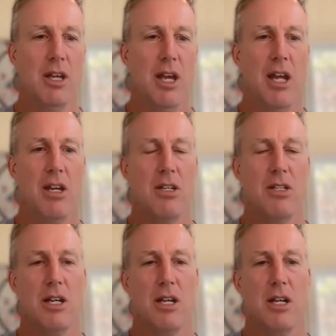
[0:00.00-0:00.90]

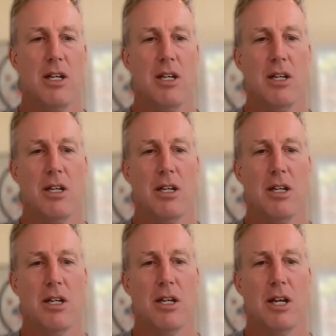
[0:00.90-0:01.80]
And
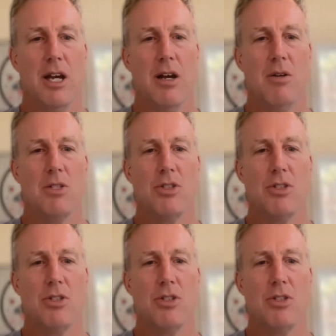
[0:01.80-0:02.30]
I was